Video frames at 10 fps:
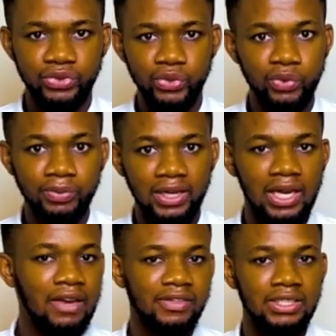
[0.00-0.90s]
super
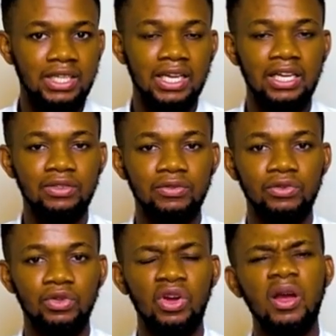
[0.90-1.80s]
avatar kind of
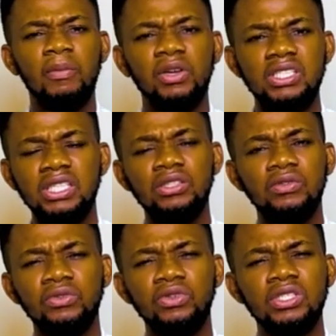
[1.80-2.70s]
flow, but the state
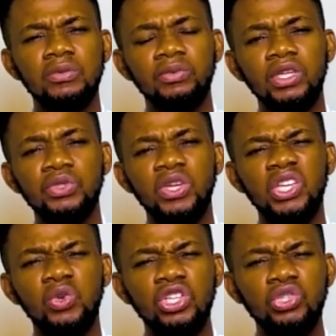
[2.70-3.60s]
of flow is the point where
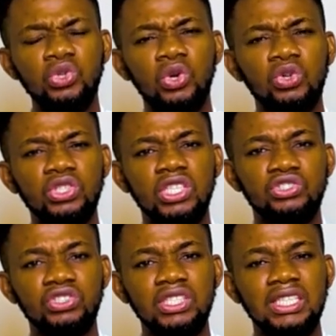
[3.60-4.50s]
you are so
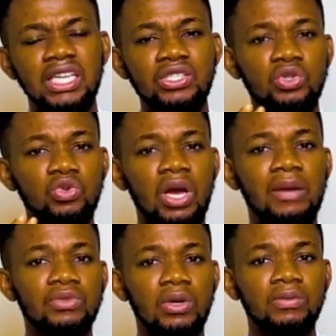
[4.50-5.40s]
concentrated and so
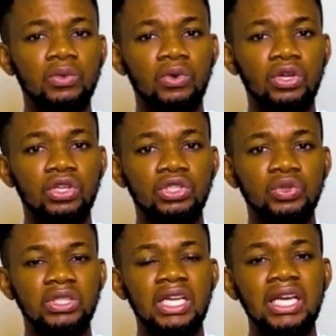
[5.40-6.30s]
absorbed in what you're
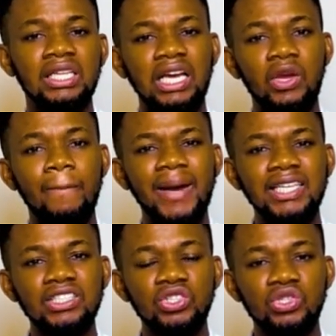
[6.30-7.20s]
doing that your
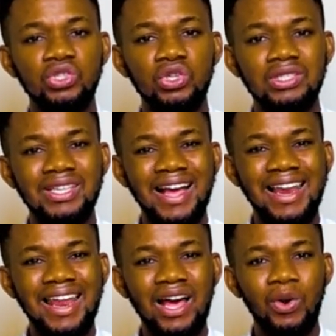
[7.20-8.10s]
mind does not
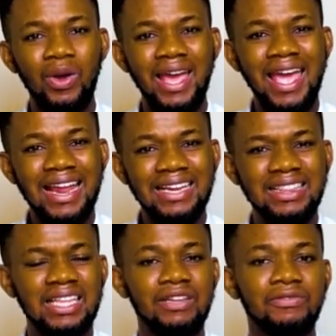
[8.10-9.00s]
allow
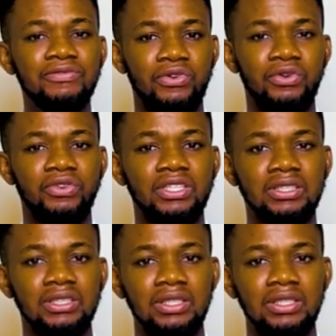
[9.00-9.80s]
anything foreign